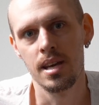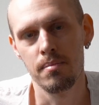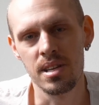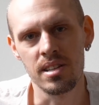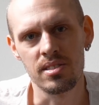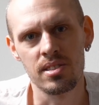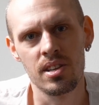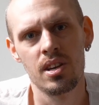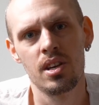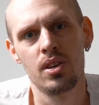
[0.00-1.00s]
Means
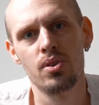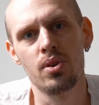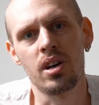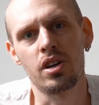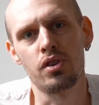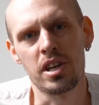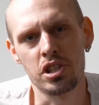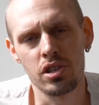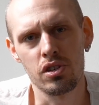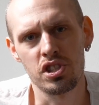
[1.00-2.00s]
you are
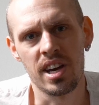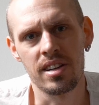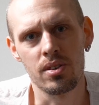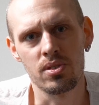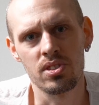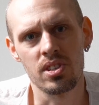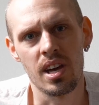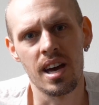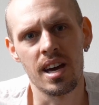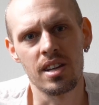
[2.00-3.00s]
crushing your shadows
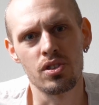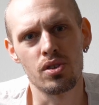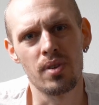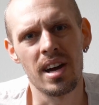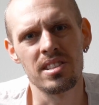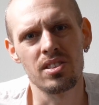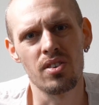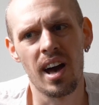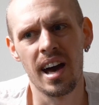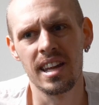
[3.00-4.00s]
and you're rising
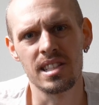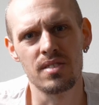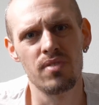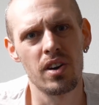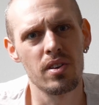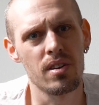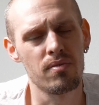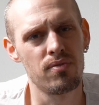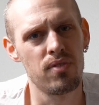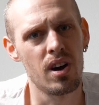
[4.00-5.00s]
your highlights very
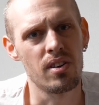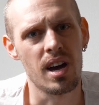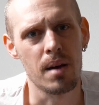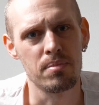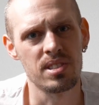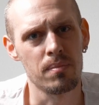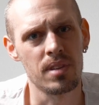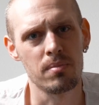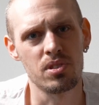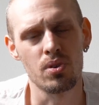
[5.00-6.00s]
far up.
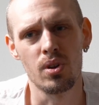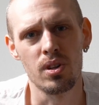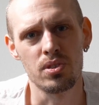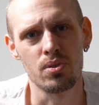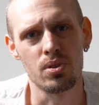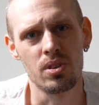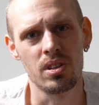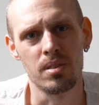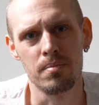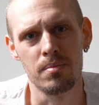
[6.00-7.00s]
Sometimes you
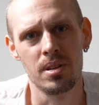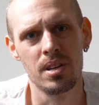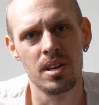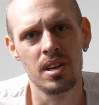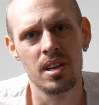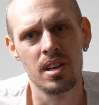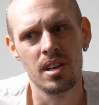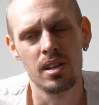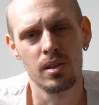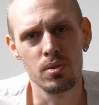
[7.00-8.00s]
also
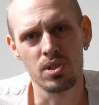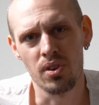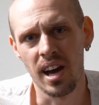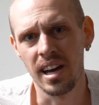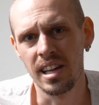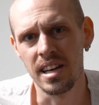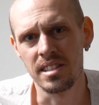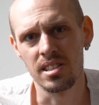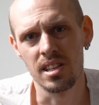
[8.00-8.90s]
lose your highlights